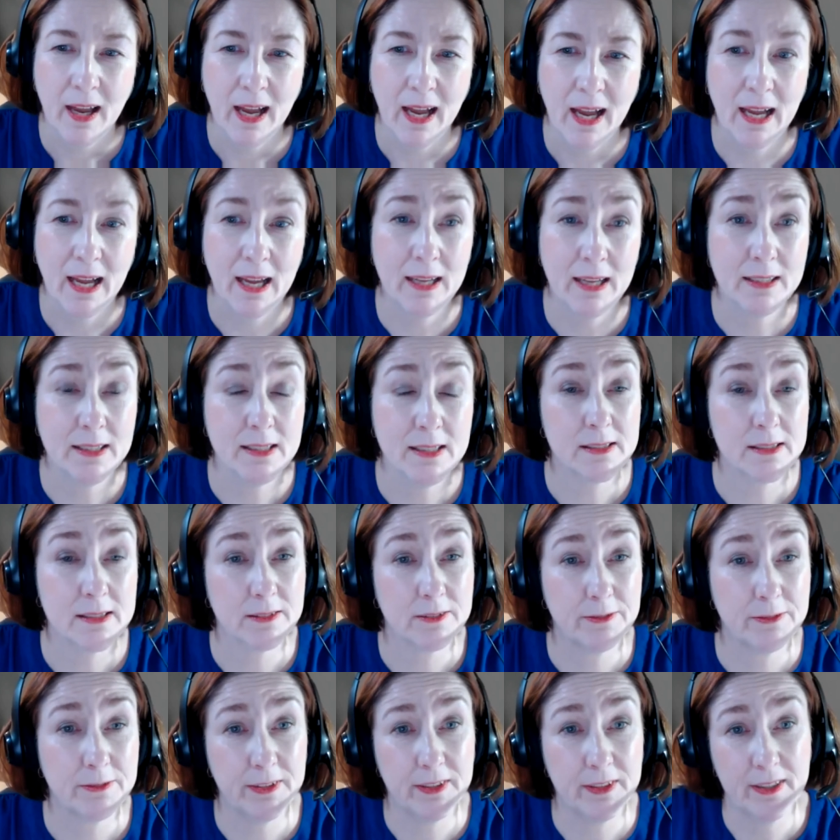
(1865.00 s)
And
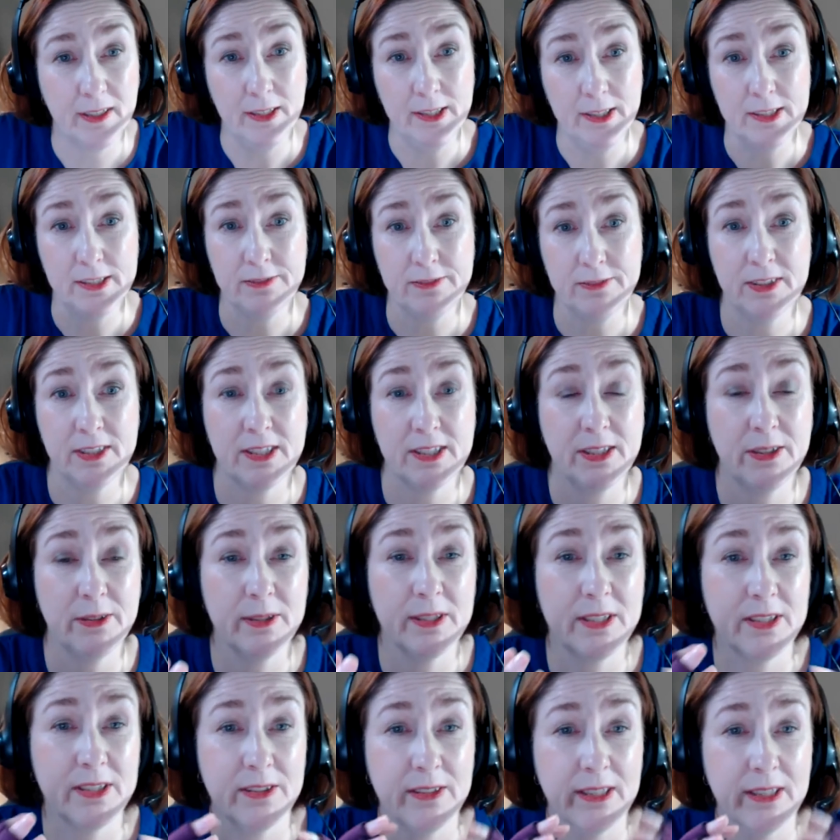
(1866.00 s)
for those of us who are
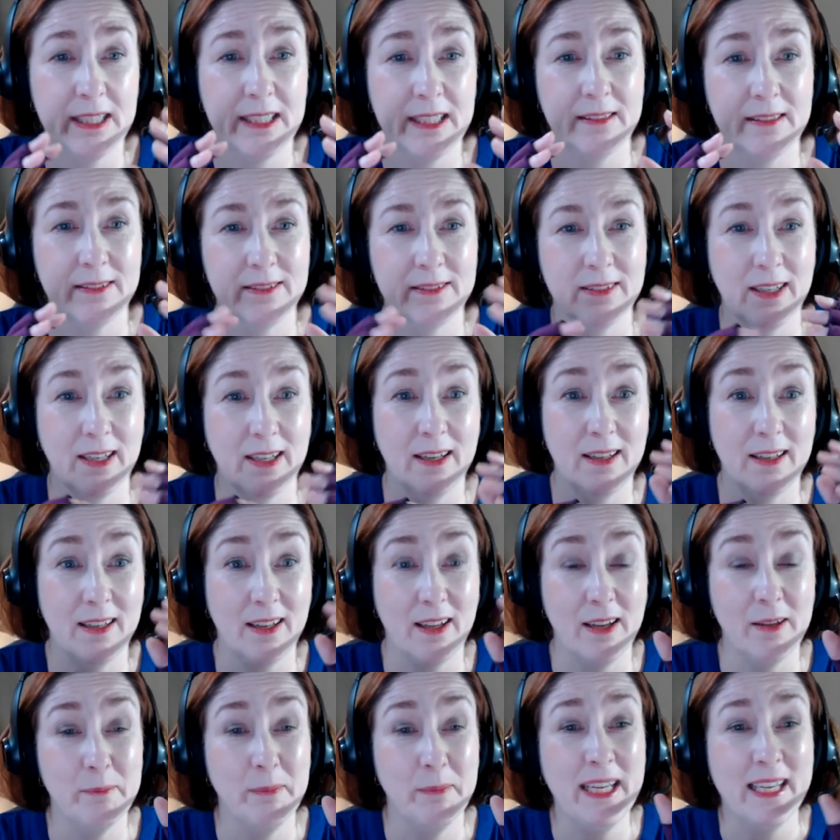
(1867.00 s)
doing,
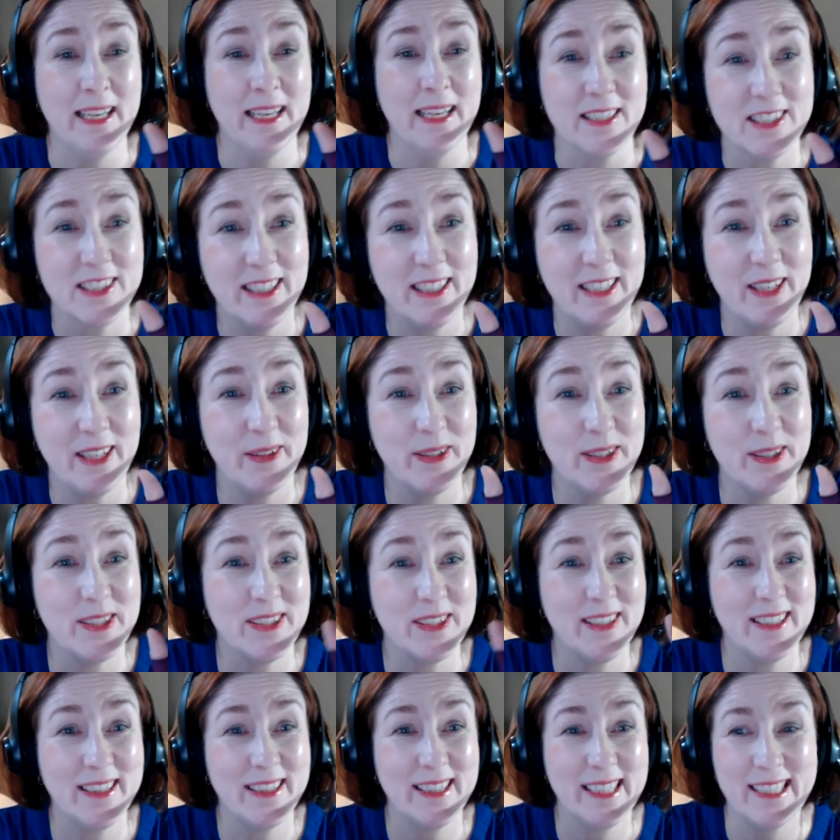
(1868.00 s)
like me actually, who are
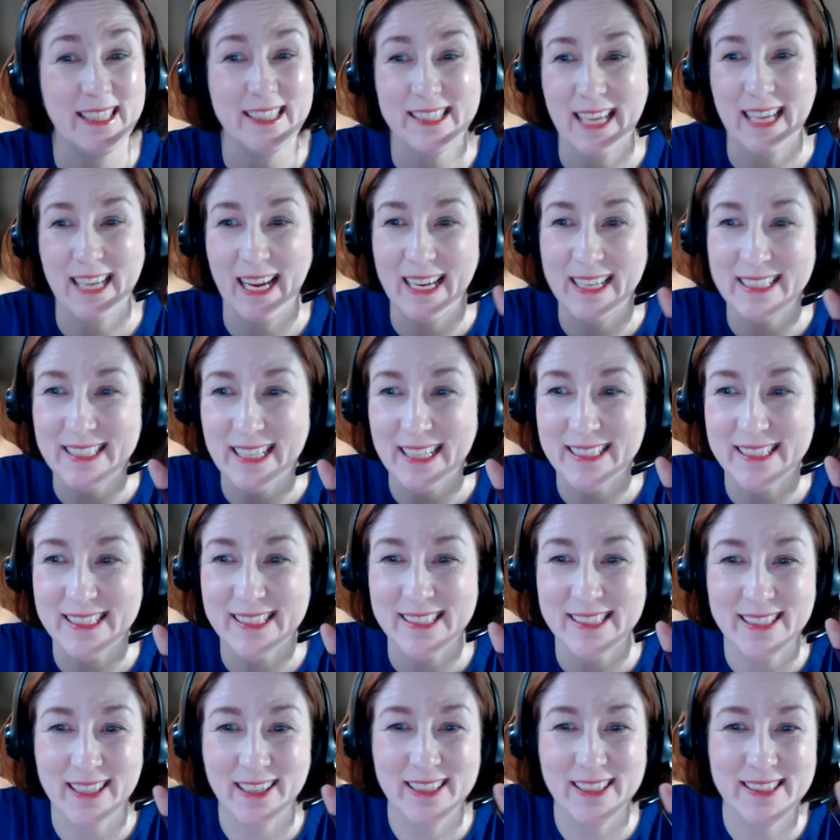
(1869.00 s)
doing these hand
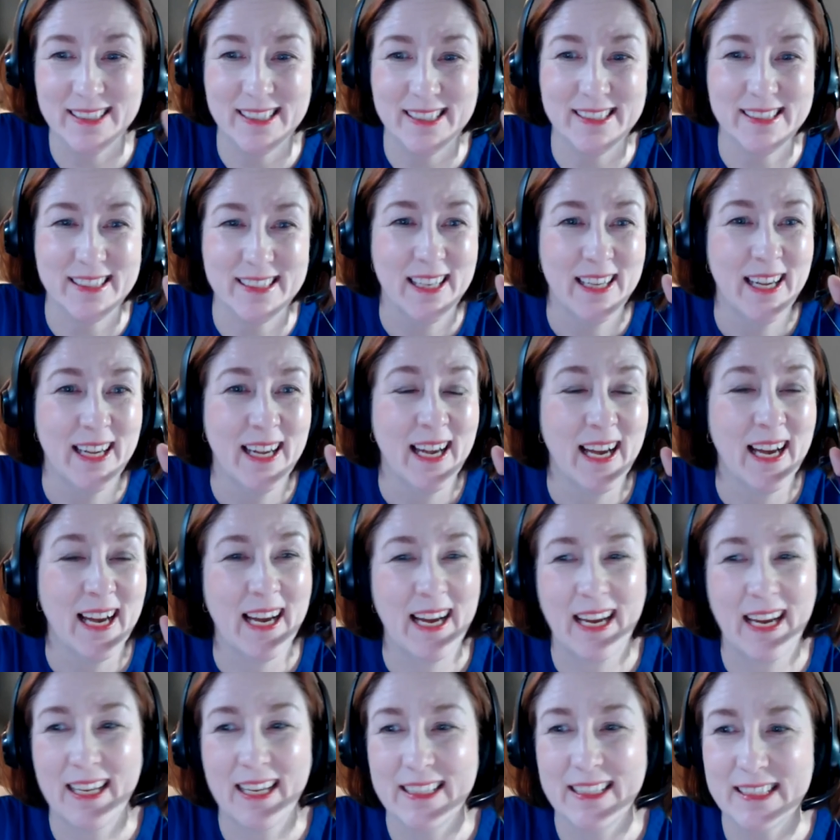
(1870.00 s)
exercises
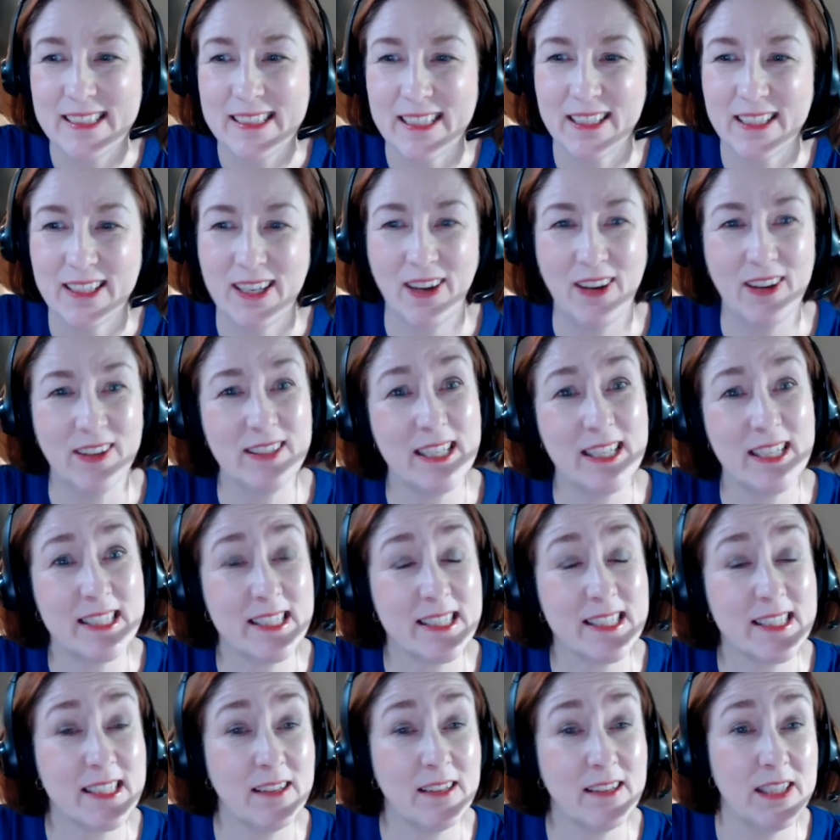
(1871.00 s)
and can't
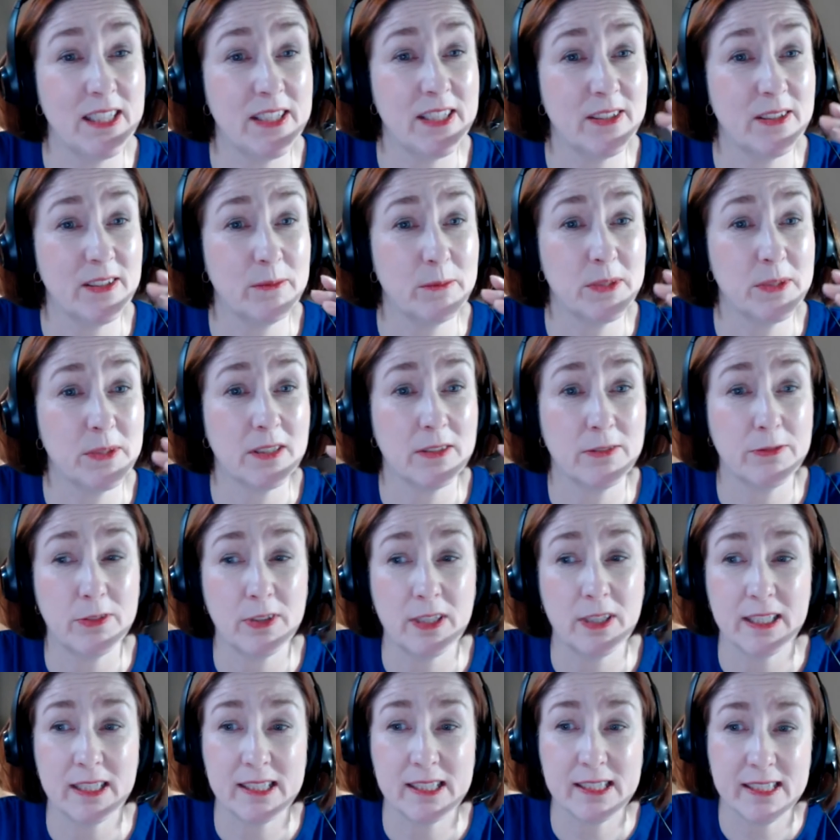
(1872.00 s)
necessarily do them to the full
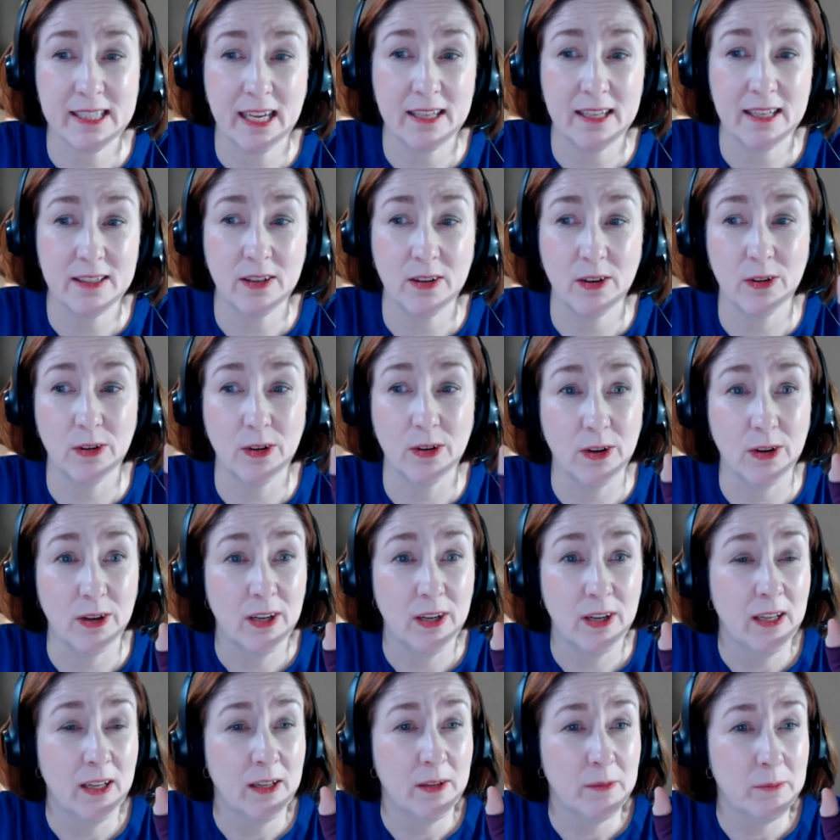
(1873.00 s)
extent, or
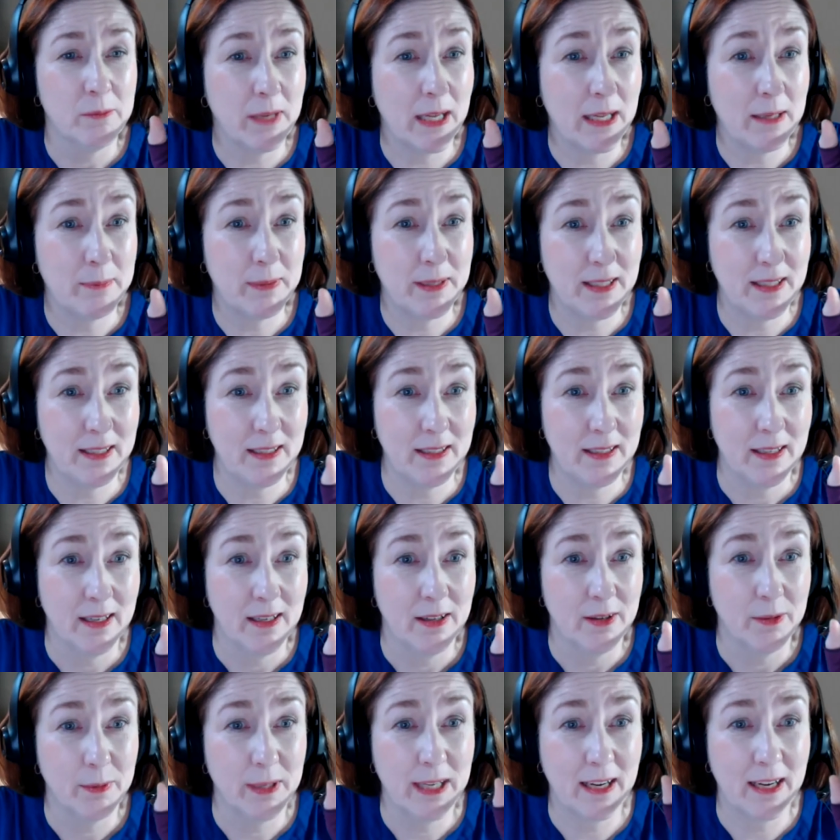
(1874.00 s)
maybe
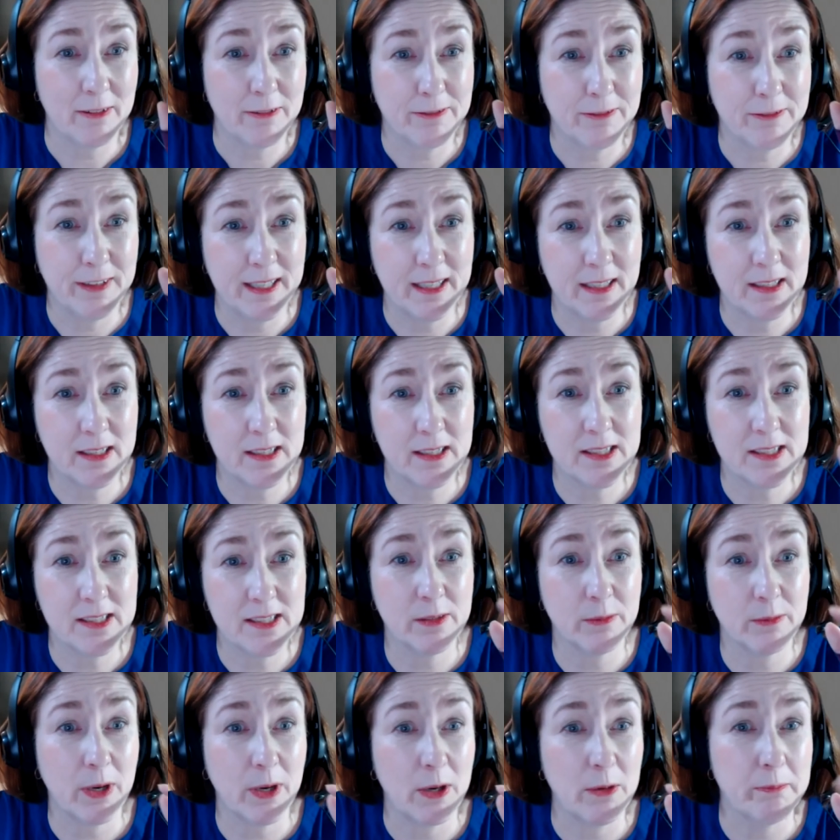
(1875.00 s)
we have fingers
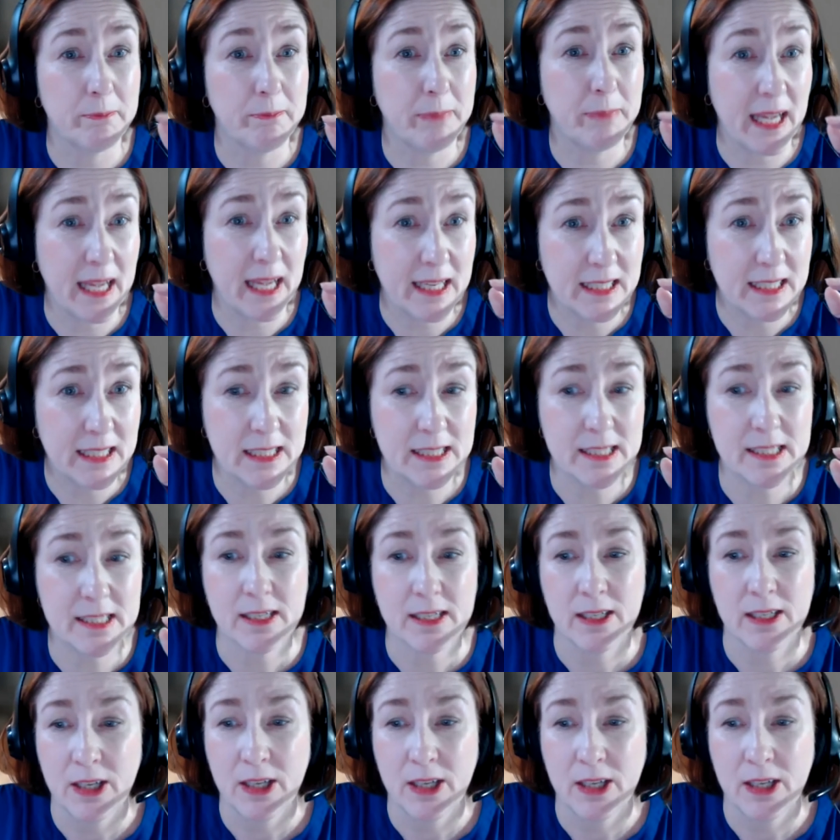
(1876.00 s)
that won't bend,